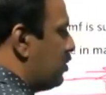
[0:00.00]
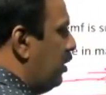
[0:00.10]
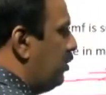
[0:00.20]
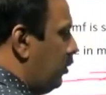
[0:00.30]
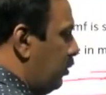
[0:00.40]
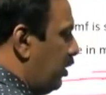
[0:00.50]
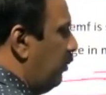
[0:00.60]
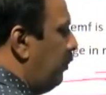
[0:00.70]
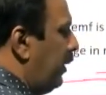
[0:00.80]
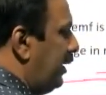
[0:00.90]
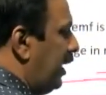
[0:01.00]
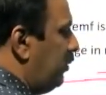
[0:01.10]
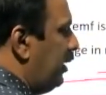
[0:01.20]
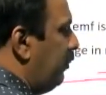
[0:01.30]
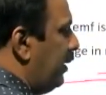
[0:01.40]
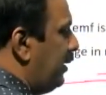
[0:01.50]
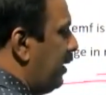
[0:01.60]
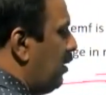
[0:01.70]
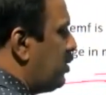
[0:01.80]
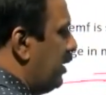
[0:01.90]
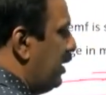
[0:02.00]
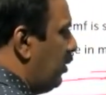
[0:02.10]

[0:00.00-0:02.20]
So to remember that one, a method also they